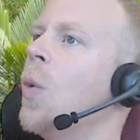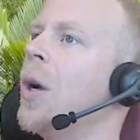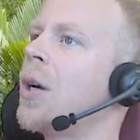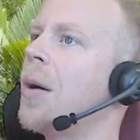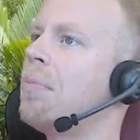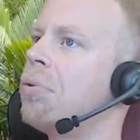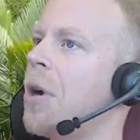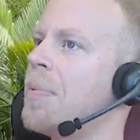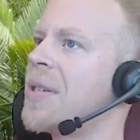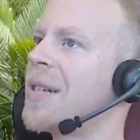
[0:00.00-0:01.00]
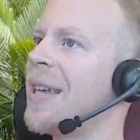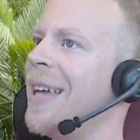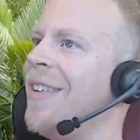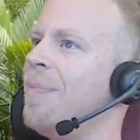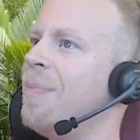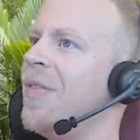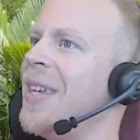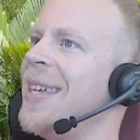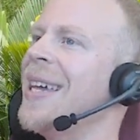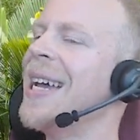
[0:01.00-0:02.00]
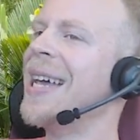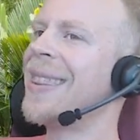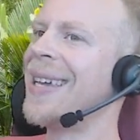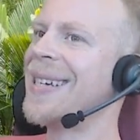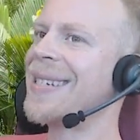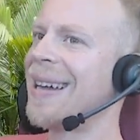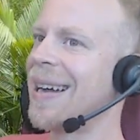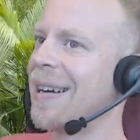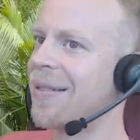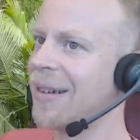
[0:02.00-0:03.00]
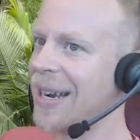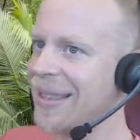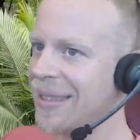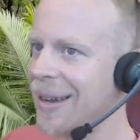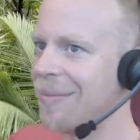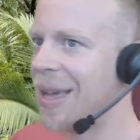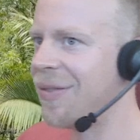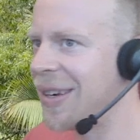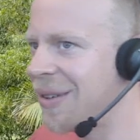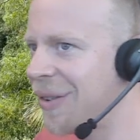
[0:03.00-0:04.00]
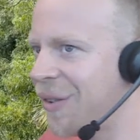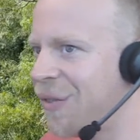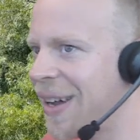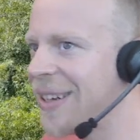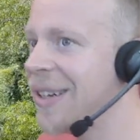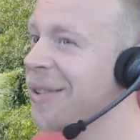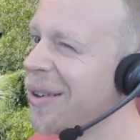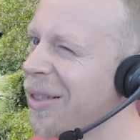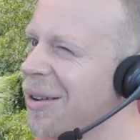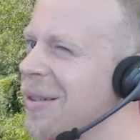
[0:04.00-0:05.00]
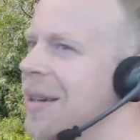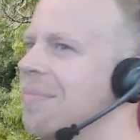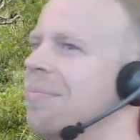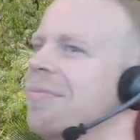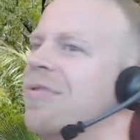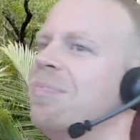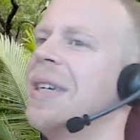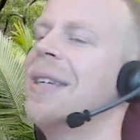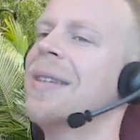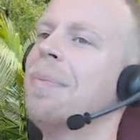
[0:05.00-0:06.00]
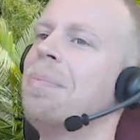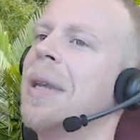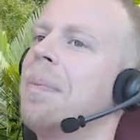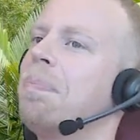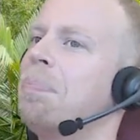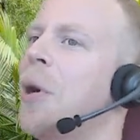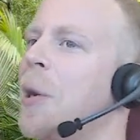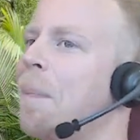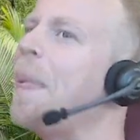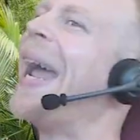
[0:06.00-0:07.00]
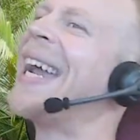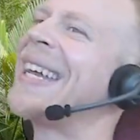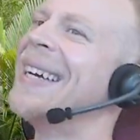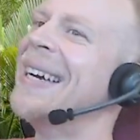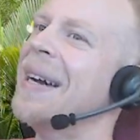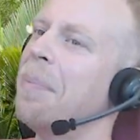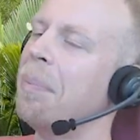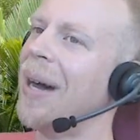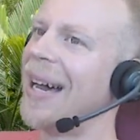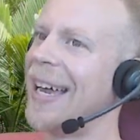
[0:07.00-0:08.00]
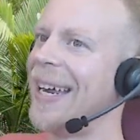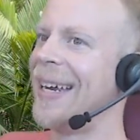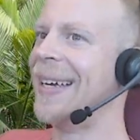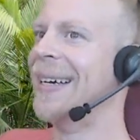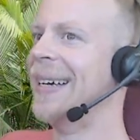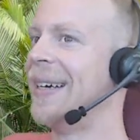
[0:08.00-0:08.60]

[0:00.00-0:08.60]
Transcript: Welcome, Props FPV. Things are great. I'm having good fun here, although I'm being a bit put back by